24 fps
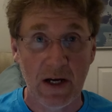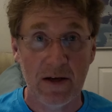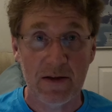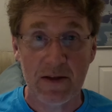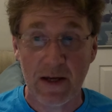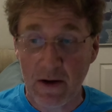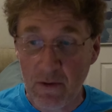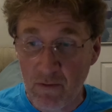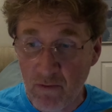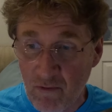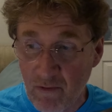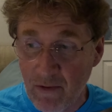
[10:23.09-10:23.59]

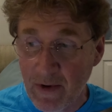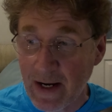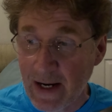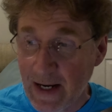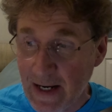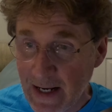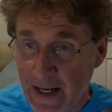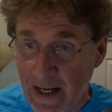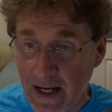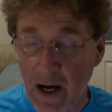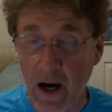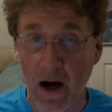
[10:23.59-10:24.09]
They
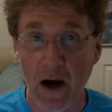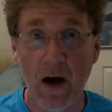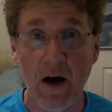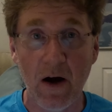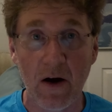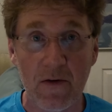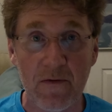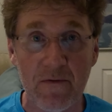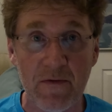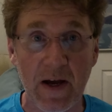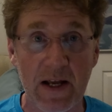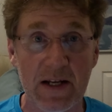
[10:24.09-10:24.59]
really
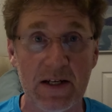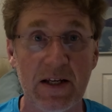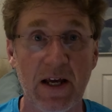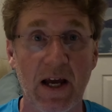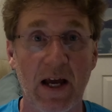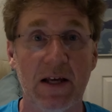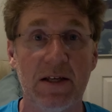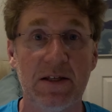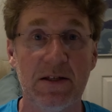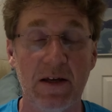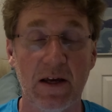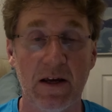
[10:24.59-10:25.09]
are
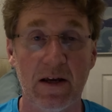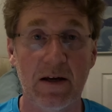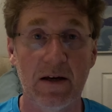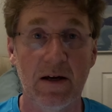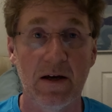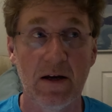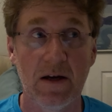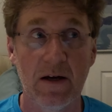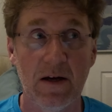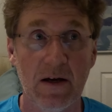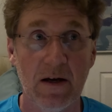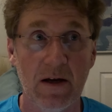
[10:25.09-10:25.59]
fantastic.
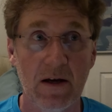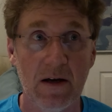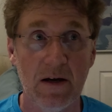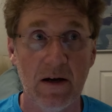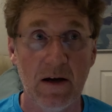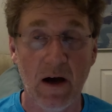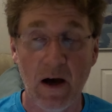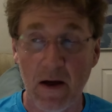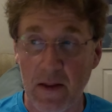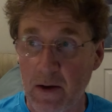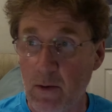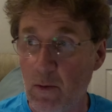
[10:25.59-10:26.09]

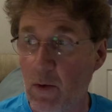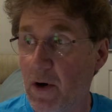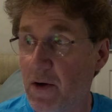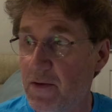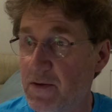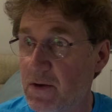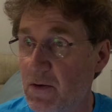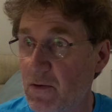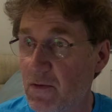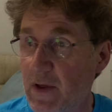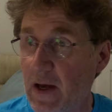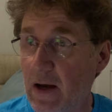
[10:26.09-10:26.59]
Are they
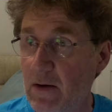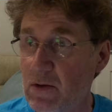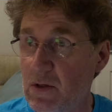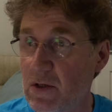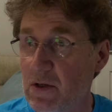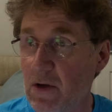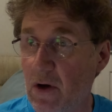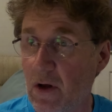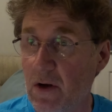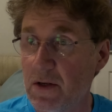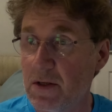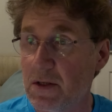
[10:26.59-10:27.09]
worth
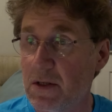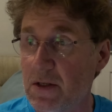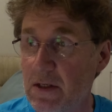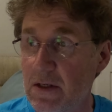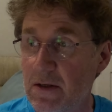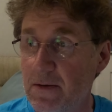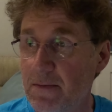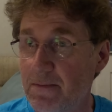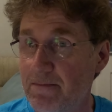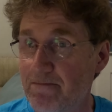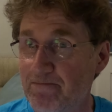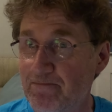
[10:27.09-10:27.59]
$2,000?
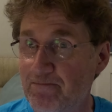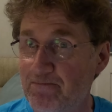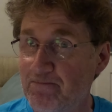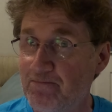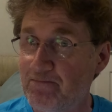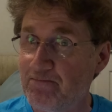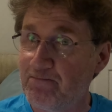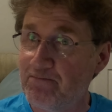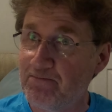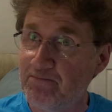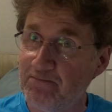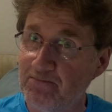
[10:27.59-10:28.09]

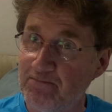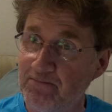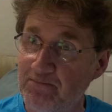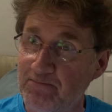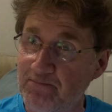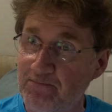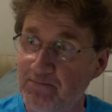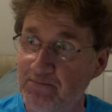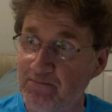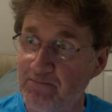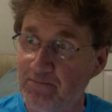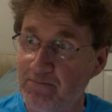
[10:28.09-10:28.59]

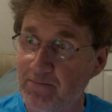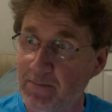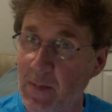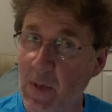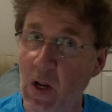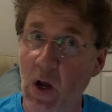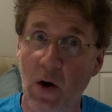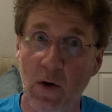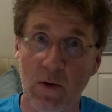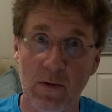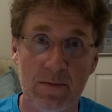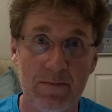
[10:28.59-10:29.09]

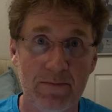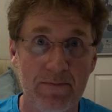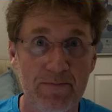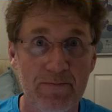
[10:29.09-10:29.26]
No.